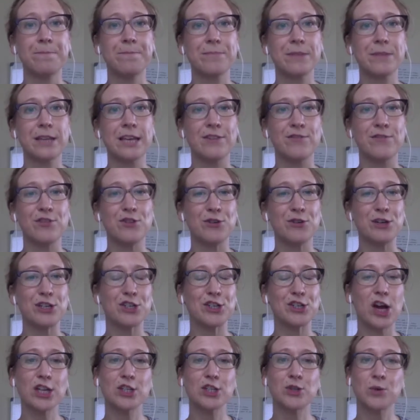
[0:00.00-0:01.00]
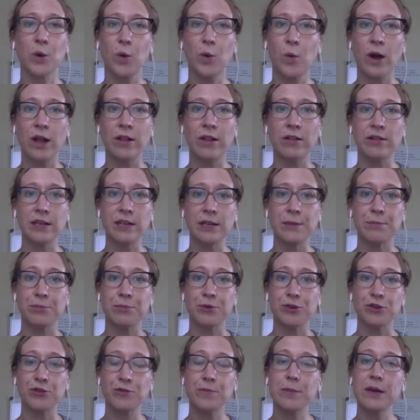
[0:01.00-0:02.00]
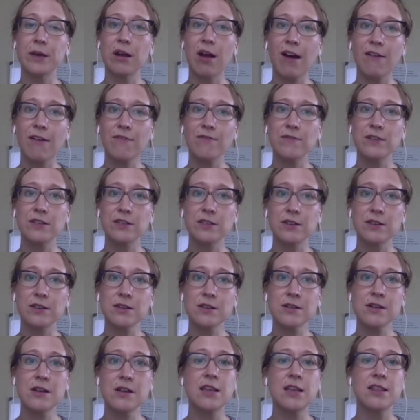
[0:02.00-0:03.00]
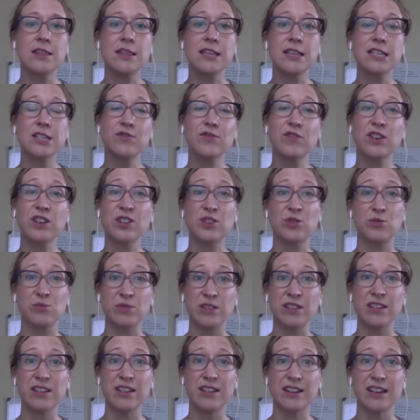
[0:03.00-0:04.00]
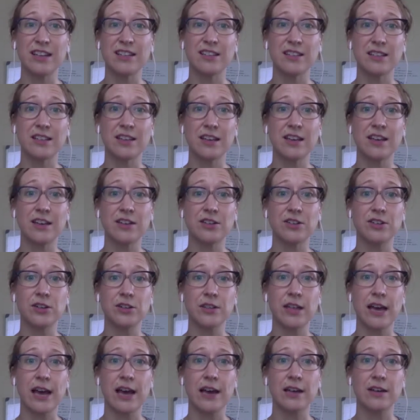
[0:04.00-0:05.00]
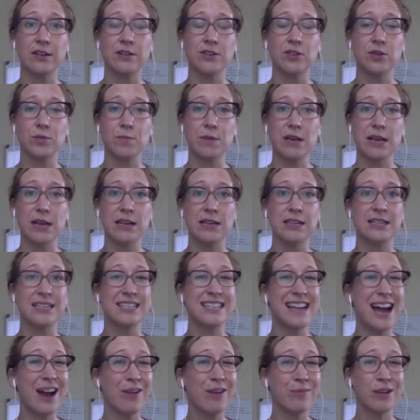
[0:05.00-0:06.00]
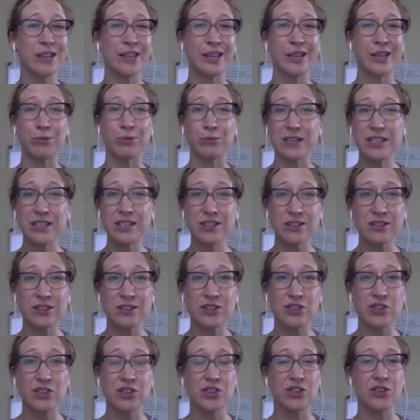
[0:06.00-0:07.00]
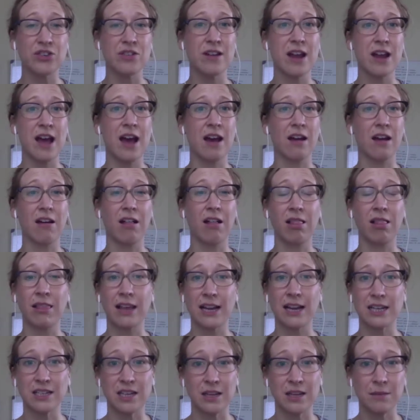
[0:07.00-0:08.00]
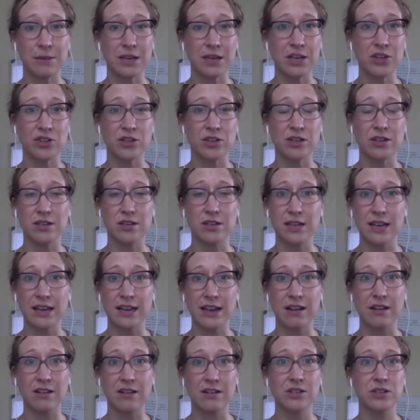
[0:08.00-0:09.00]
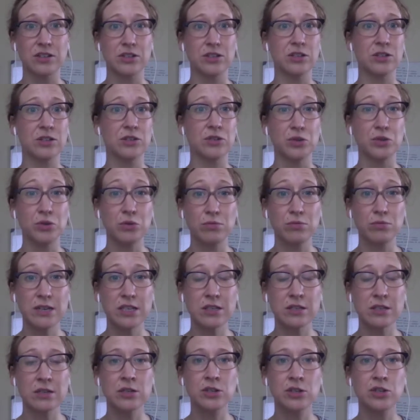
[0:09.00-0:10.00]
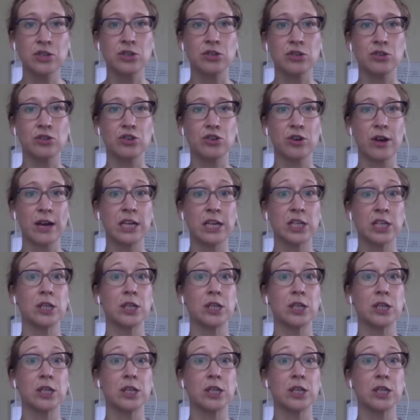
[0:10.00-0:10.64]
if you can talk to a quality improvement officer, this falls really nicely under that domain. It's not really research. You're not collecting patient data to do research. You're trying to